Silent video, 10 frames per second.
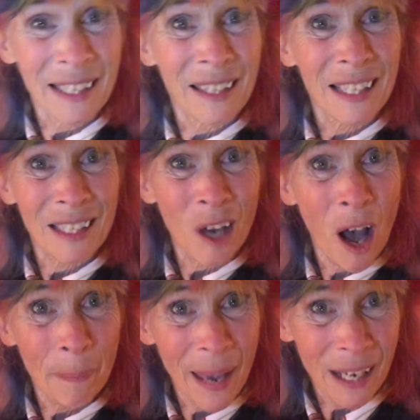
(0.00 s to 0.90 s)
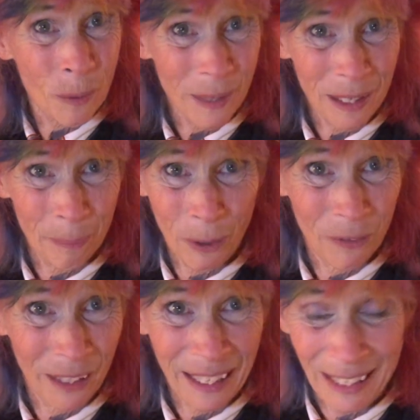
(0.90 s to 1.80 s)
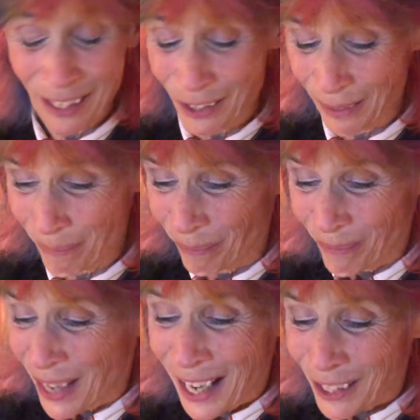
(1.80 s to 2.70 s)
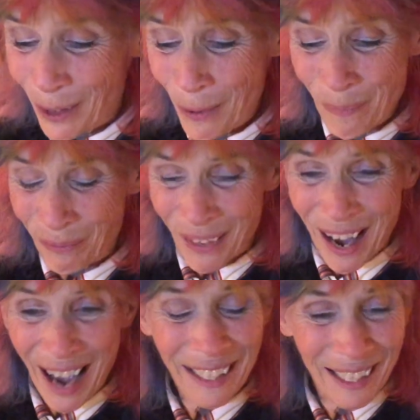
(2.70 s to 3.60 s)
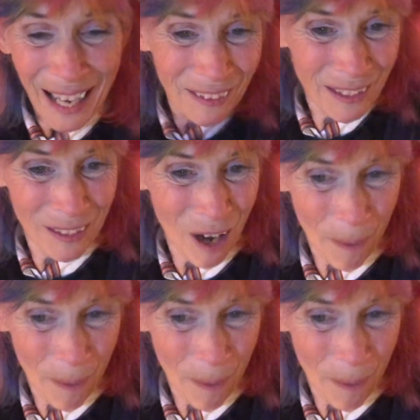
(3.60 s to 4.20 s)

that this top edge was in perfect condition. So I cut the top